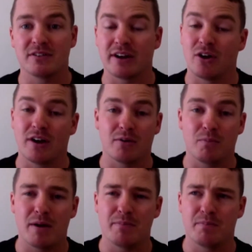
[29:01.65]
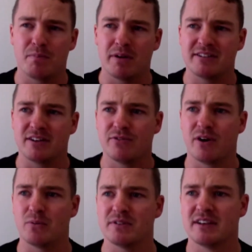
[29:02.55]

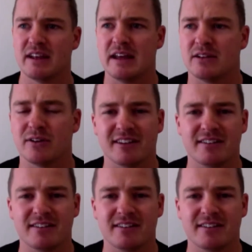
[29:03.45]
I was lost